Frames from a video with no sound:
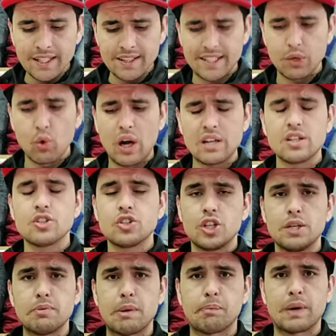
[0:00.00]
you want the
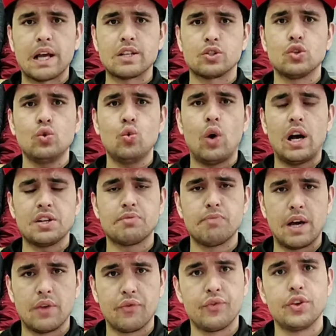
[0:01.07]
cheaper price, you watch
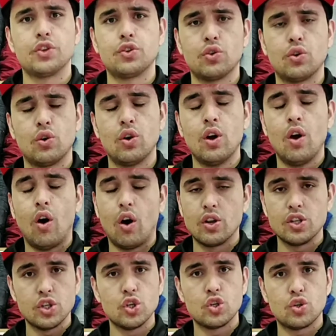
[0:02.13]
my video on
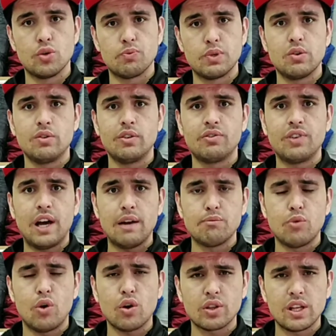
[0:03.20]
YouTube, you will be find
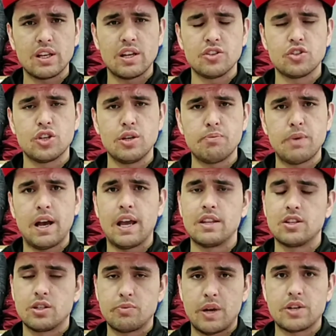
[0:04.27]
more than in cheaper and
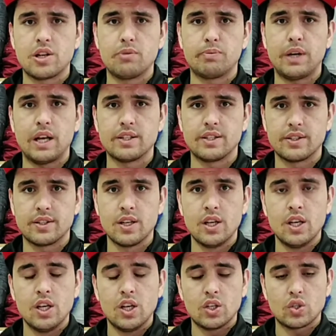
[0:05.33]
special prices.
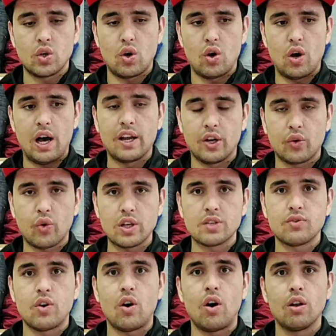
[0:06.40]
So I request
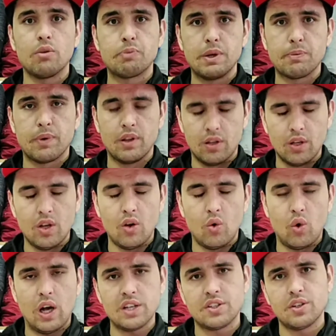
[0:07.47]
for all people,
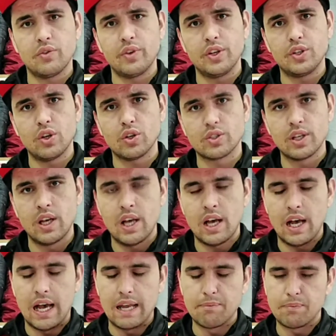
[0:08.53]
watch the videos
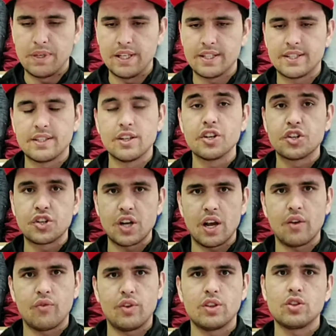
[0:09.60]
and please
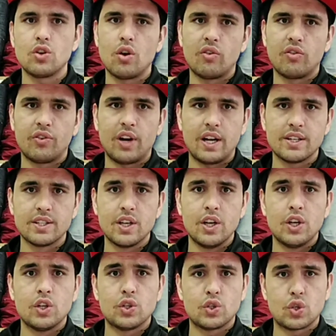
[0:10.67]
share with your friends
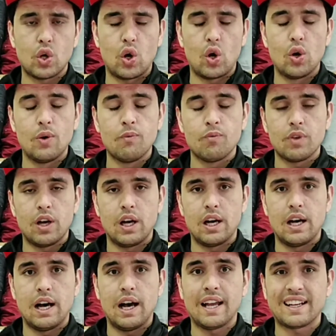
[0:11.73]
so
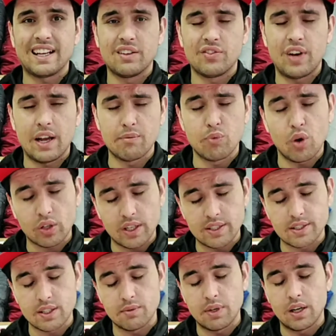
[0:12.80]
I can find more
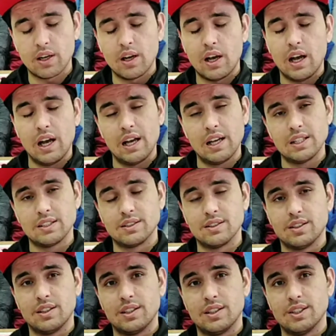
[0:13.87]
customer, and
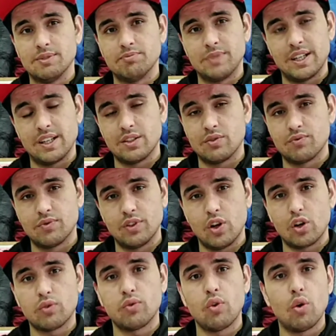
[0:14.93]
that is
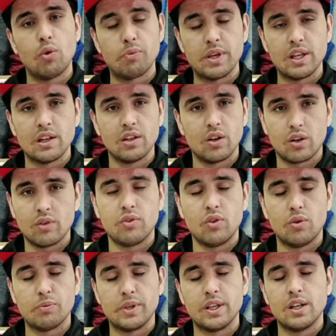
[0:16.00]
lot of for
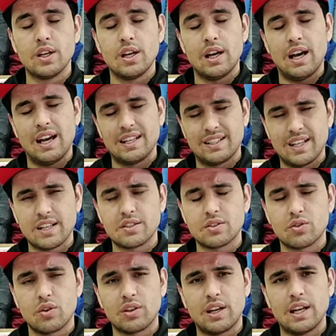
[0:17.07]
me. And thanks
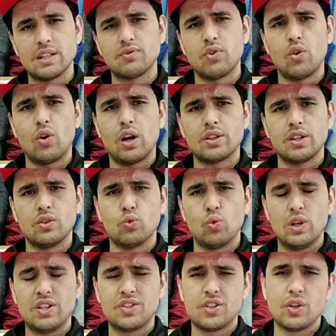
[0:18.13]
guys for watching.
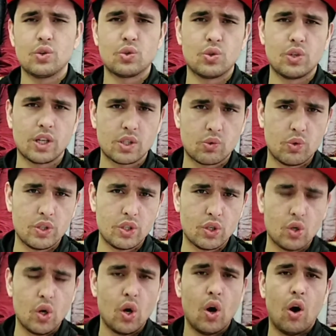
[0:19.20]
We'll see you to next
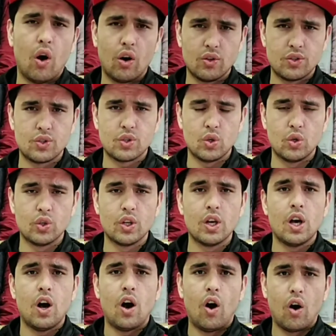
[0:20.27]
video on soon
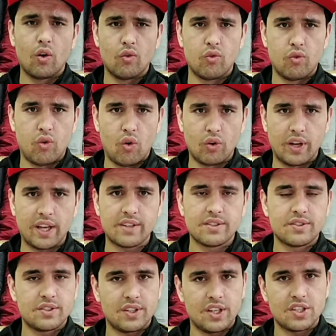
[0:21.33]
on for
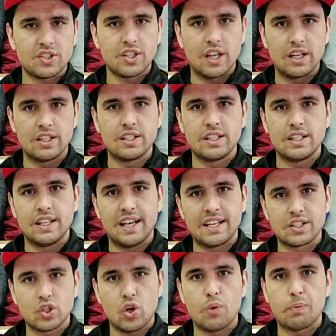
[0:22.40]
next stretch chain, yeah,
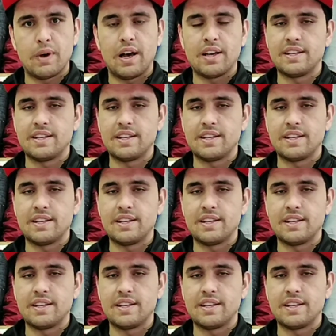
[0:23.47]
sofa,